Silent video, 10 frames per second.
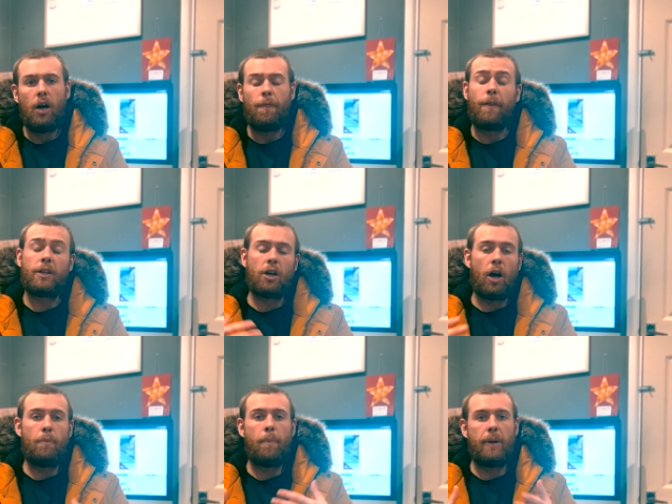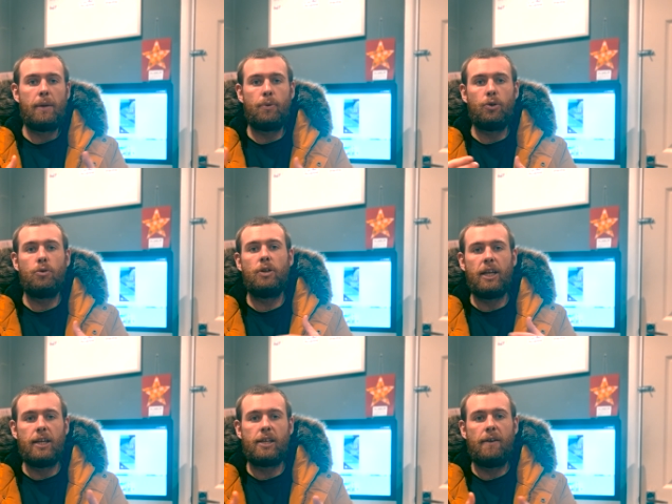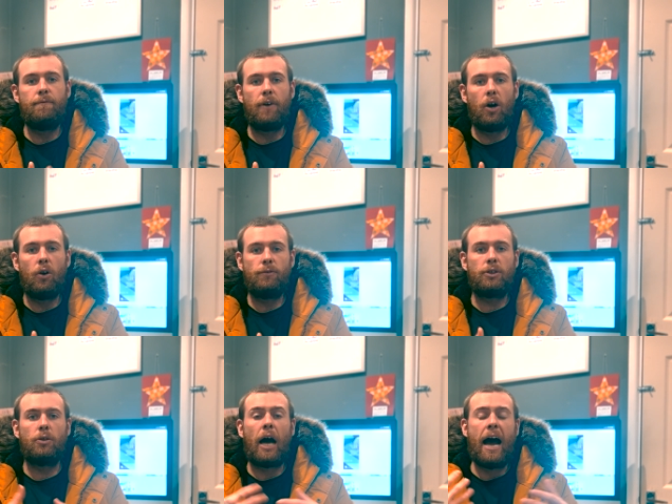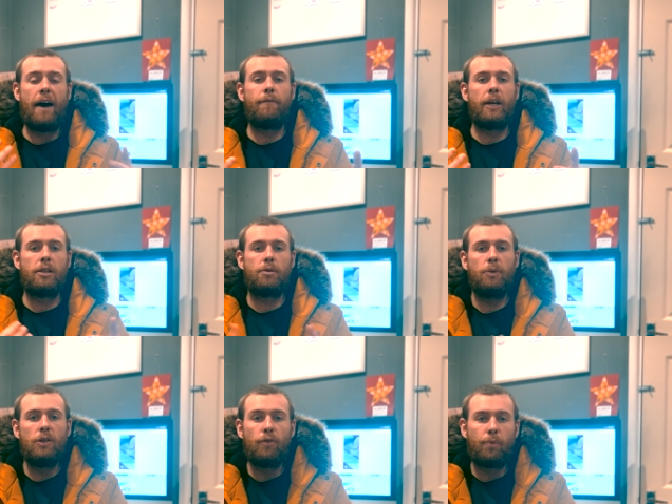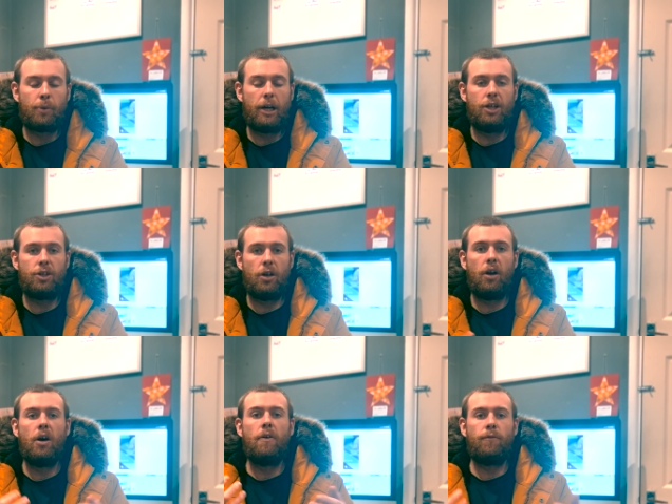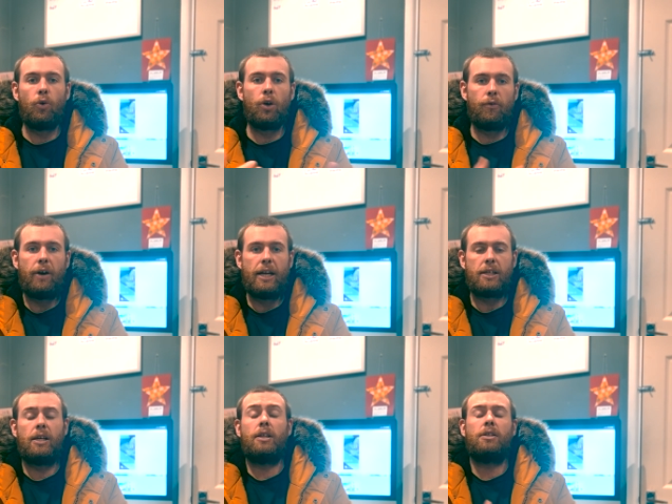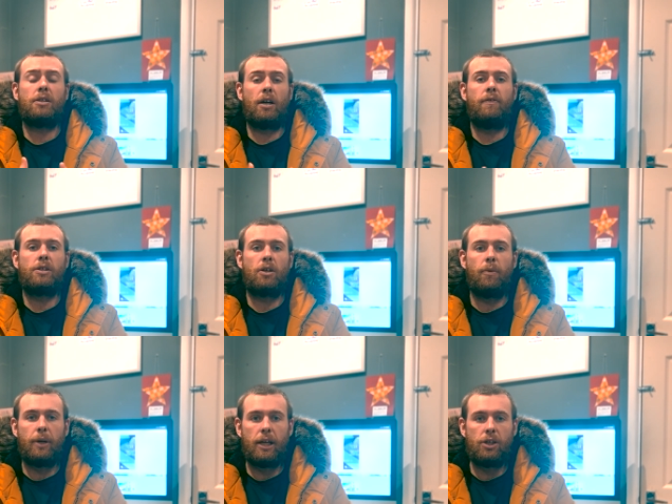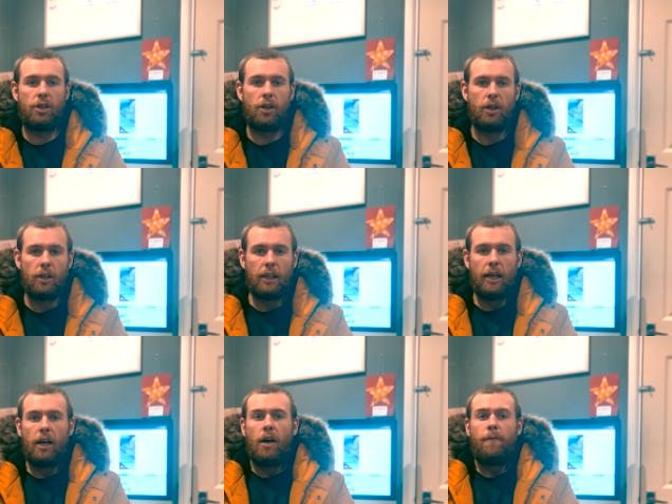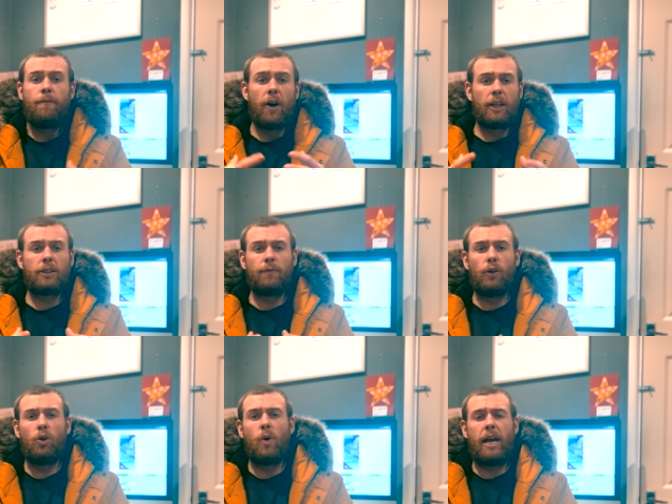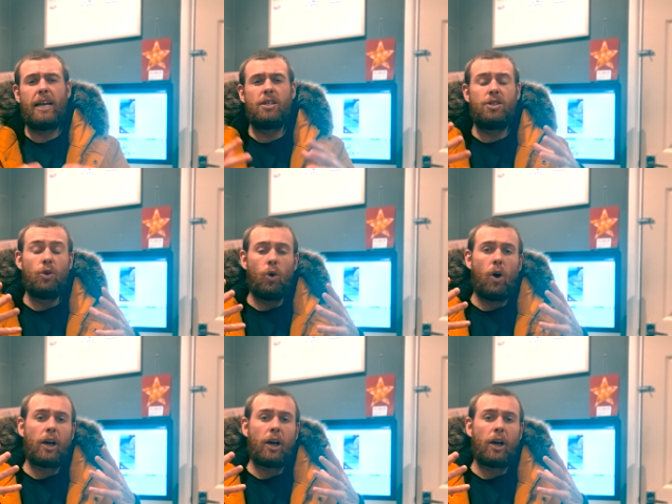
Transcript: the type of people you need involved to have a smooth operation for your rent service accommodation. First of all is your